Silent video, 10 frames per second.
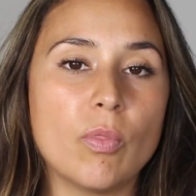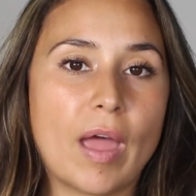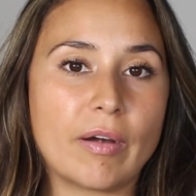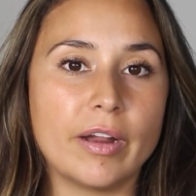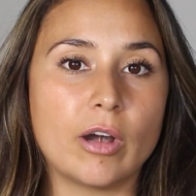
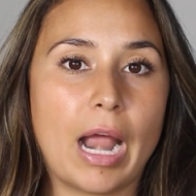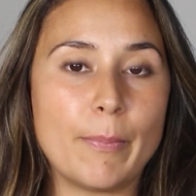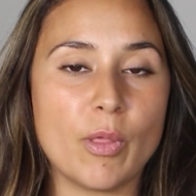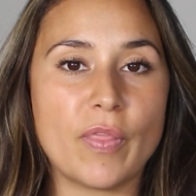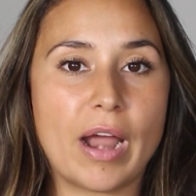thyroid or
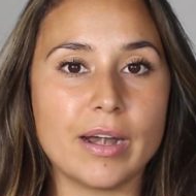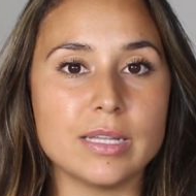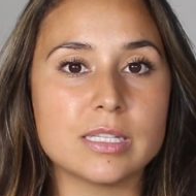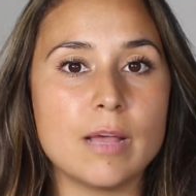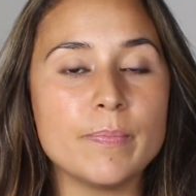
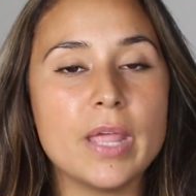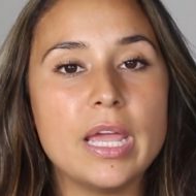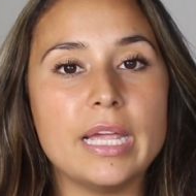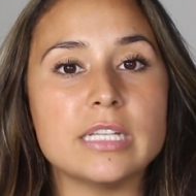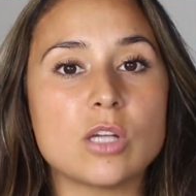hypothyroidism
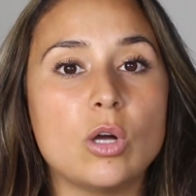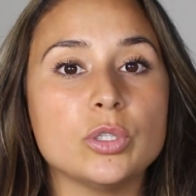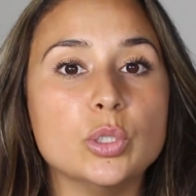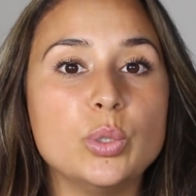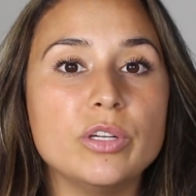is
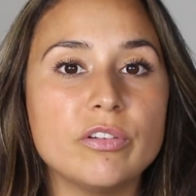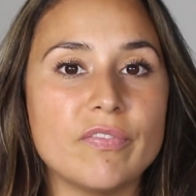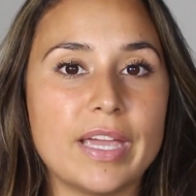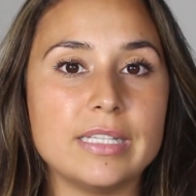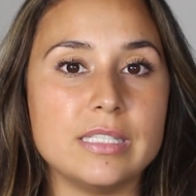called luteal
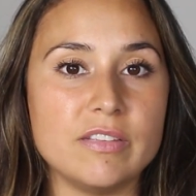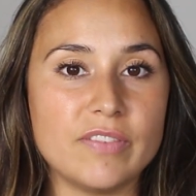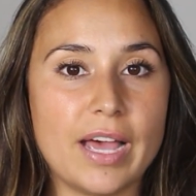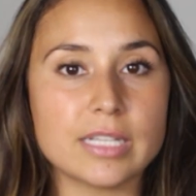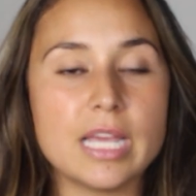phase
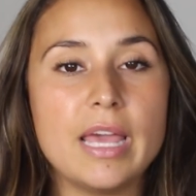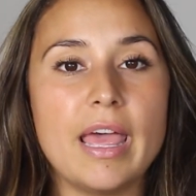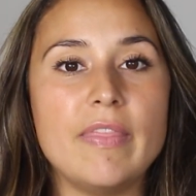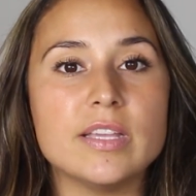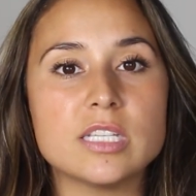defect.
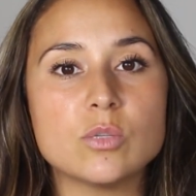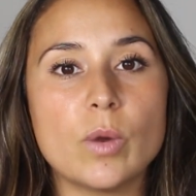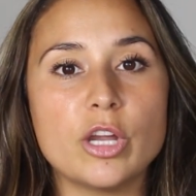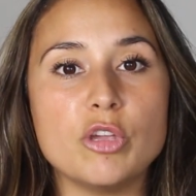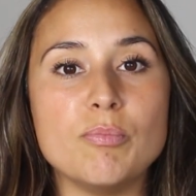And this is
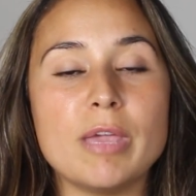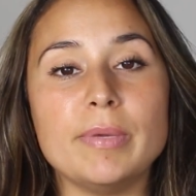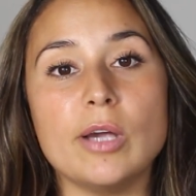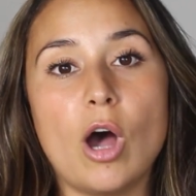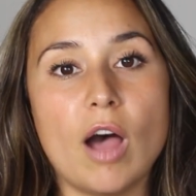where you may
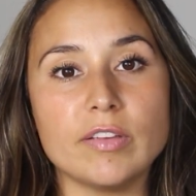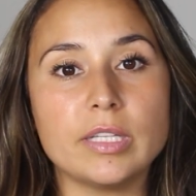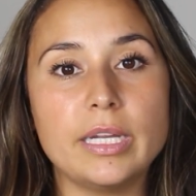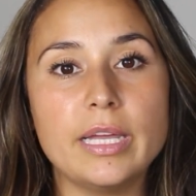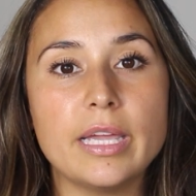be
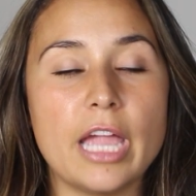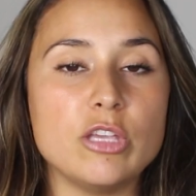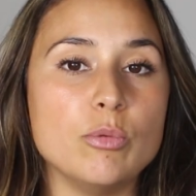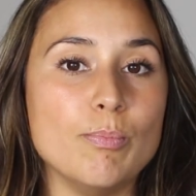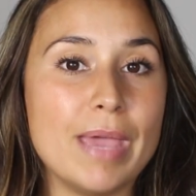ovulating
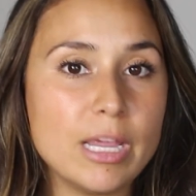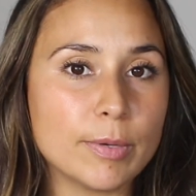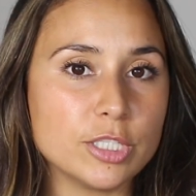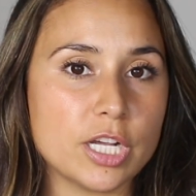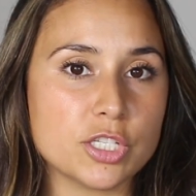and you make
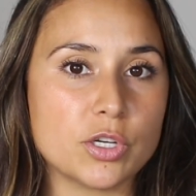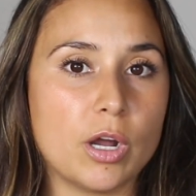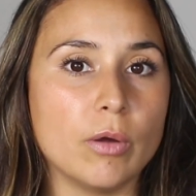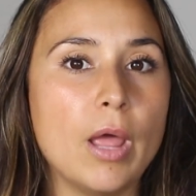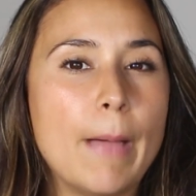
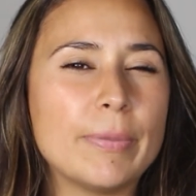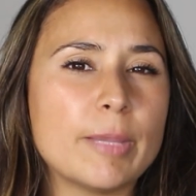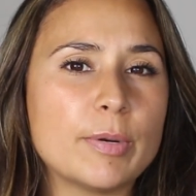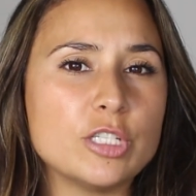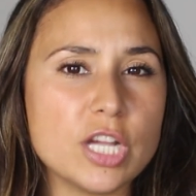progesterone, but
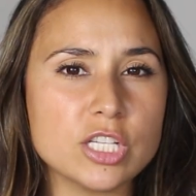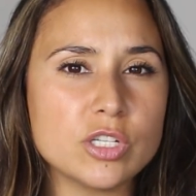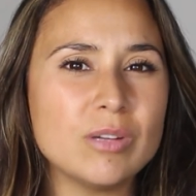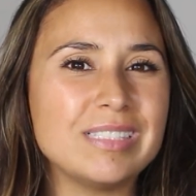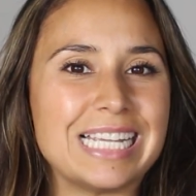the
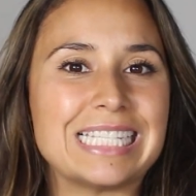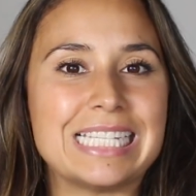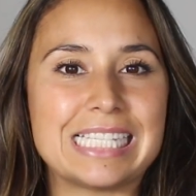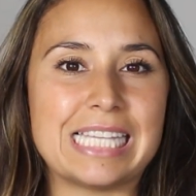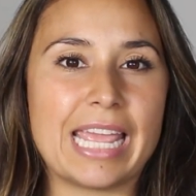progesterone
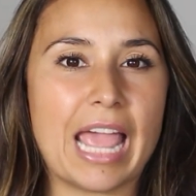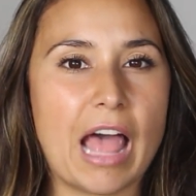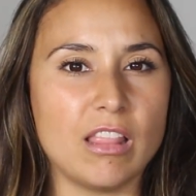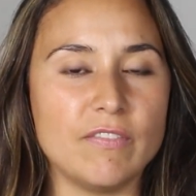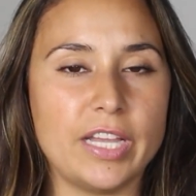doesn't stay
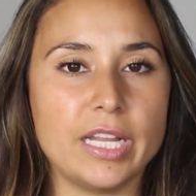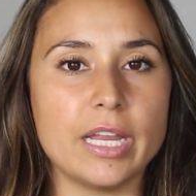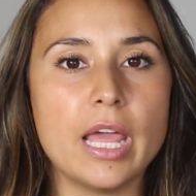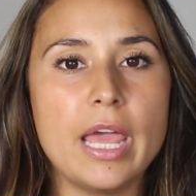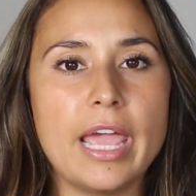
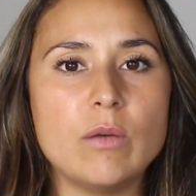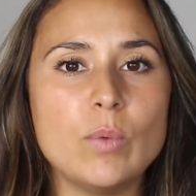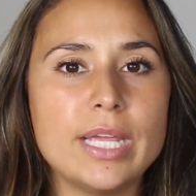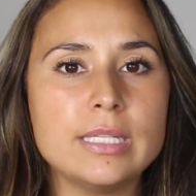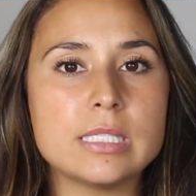elevated. And
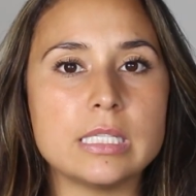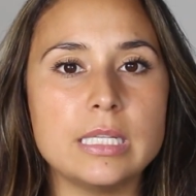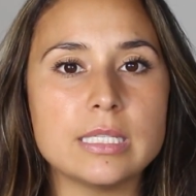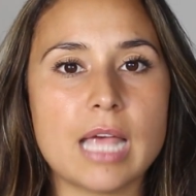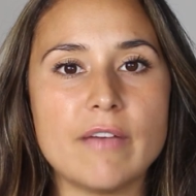we can see
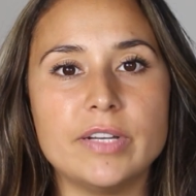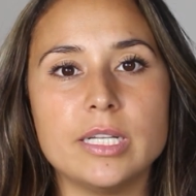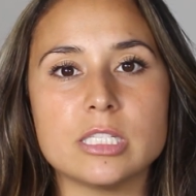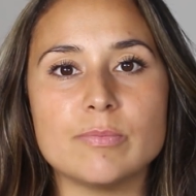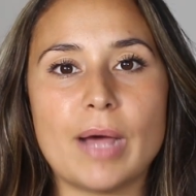this
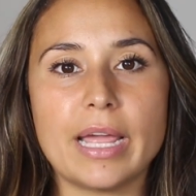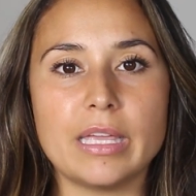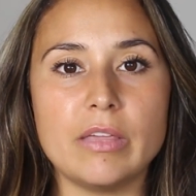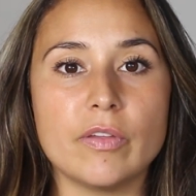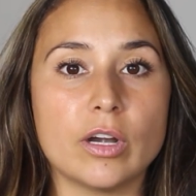evidenced by
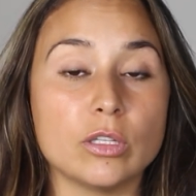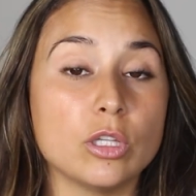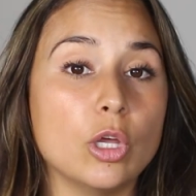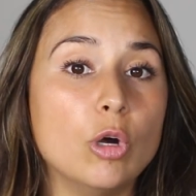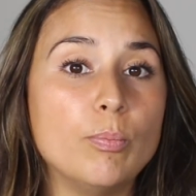either
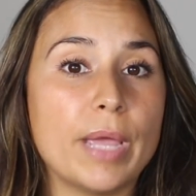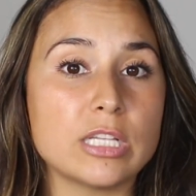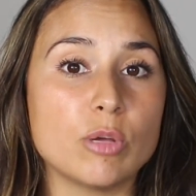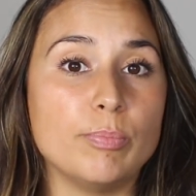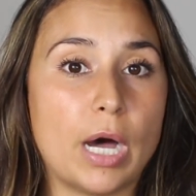low
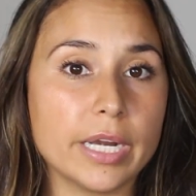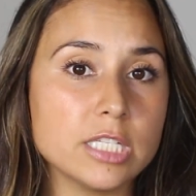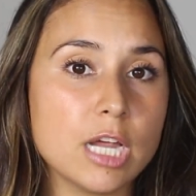basal body